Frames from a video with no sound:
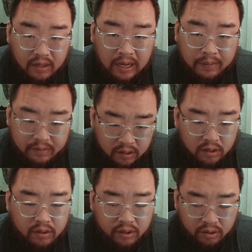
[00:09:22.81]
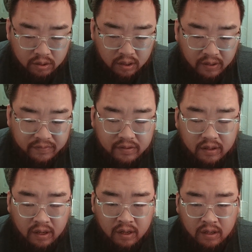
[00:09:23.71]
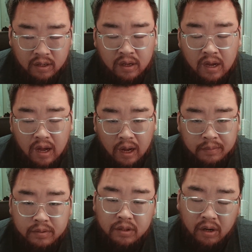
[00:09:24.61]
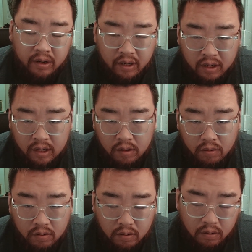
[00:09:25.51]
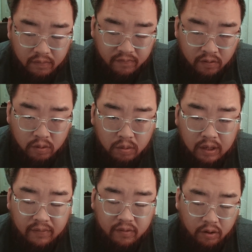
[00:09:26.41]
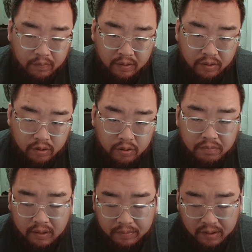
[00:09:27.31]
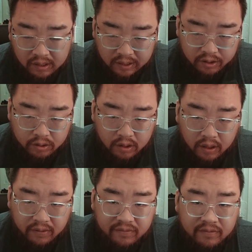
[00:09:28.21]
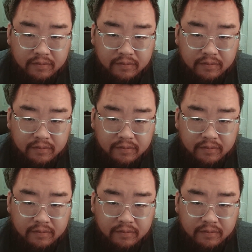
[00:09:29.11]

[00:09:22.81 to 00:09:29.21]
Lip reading: Absolutely, you're loved, and I'm sorry for whatever you've been through, but I'm glad you're alive.